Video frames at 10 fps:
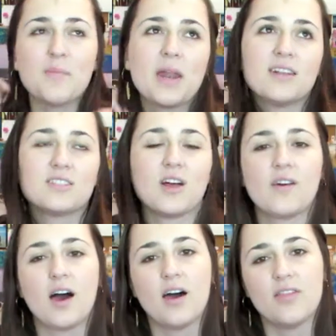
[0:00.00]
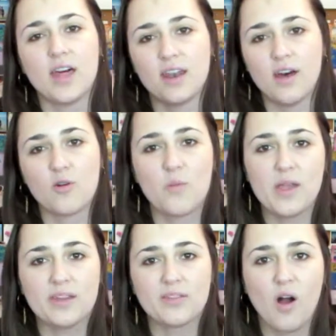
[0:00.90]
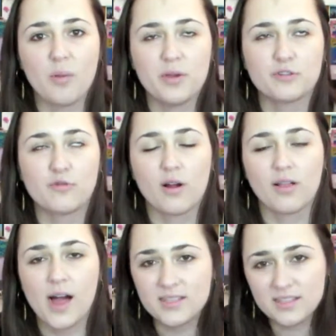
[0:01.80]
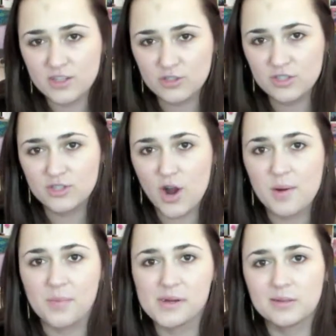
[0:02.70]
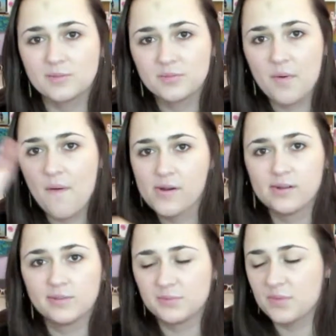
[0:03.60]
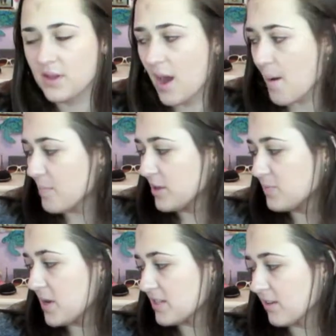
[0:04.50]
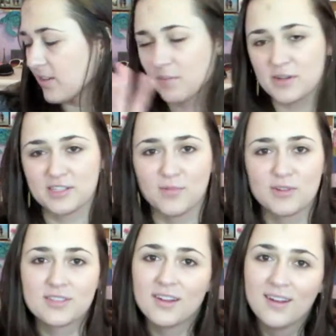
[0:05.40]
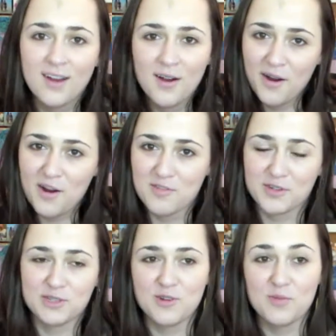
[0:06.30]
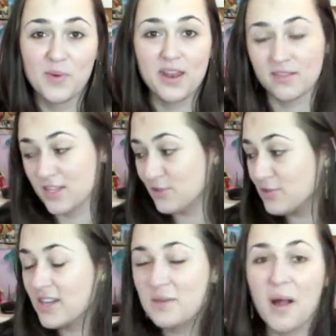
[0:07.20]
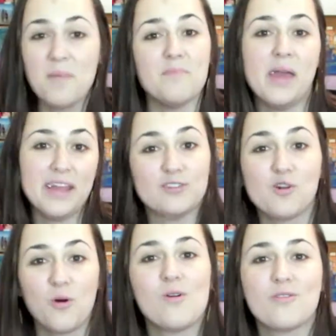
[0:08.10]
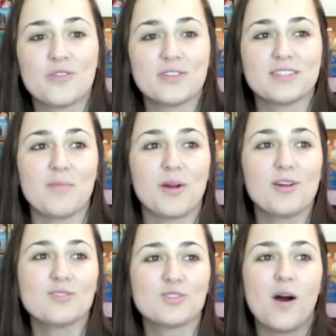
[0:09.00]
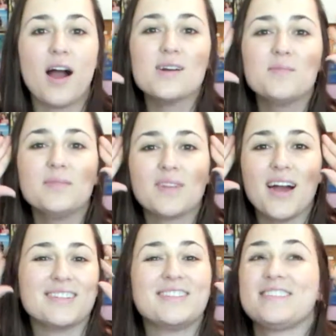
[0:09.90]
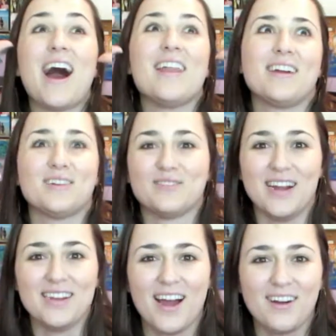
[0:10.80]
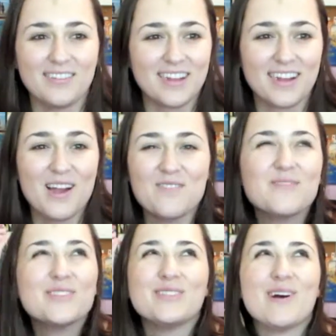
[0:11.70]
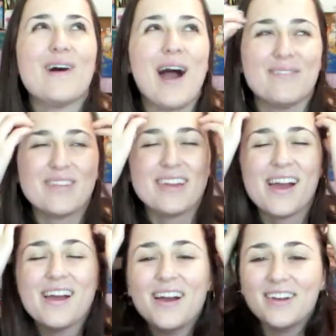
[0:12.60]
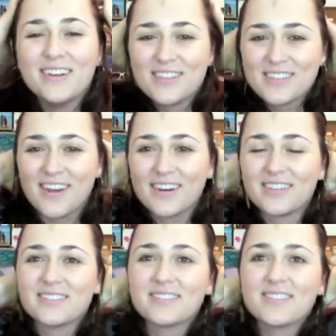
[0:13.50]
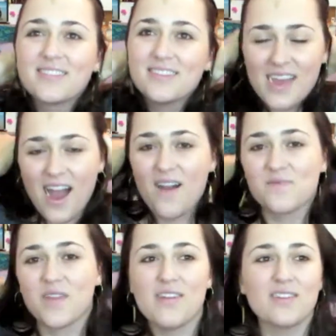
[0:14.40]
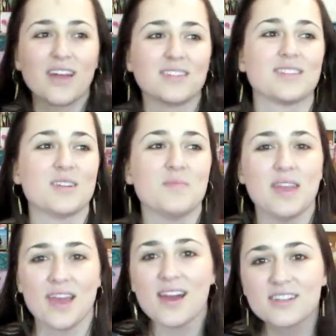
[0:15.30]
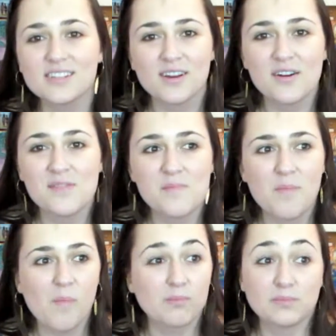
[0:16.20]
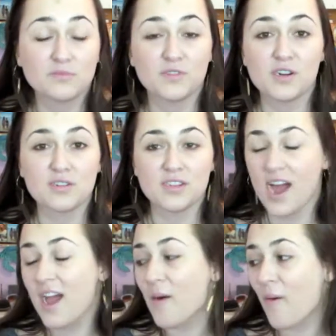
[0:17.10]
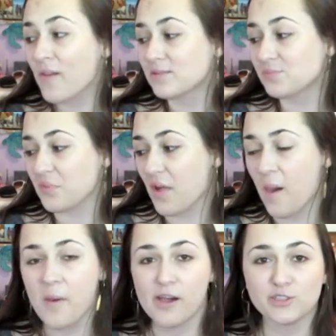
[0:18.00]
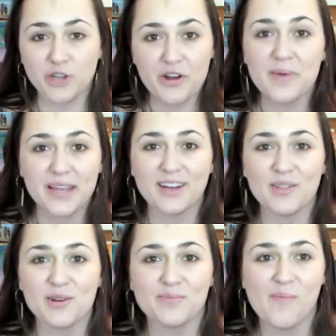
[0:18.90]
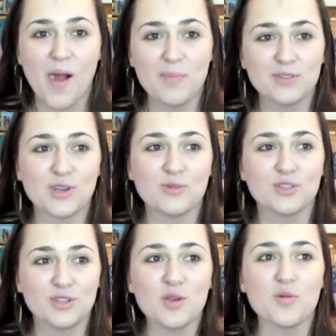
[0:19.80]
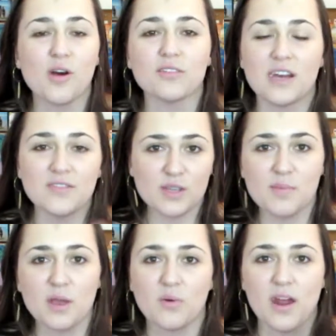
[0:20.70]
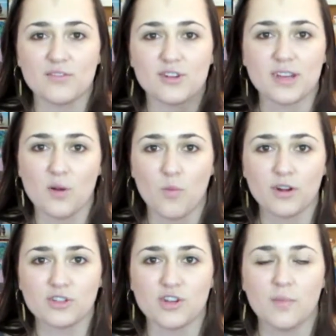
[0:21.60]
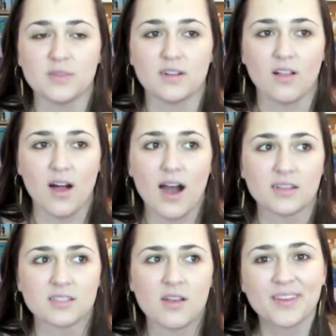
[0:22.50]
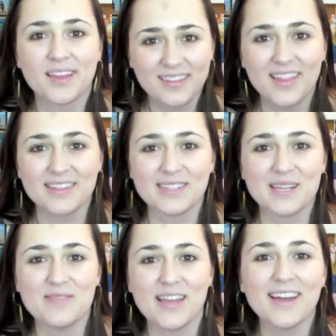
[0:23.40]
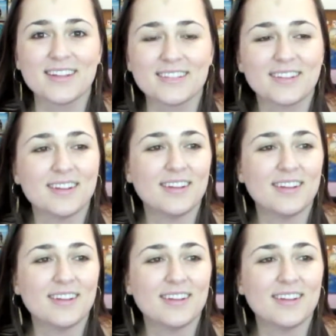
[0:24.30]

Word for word: I mean, I still have then another week in Long Beach before classes actually start, but yeah, it's basically like my summer's over soon. But this was like my main goal for the summer, so I am ecstatic right now. Like, I am so happy. So yeah, I think that's gonna be it for today. Um, I'll try to make another episode soon. I'll definitely make one after I get it workshopped in class. That's gonna be it.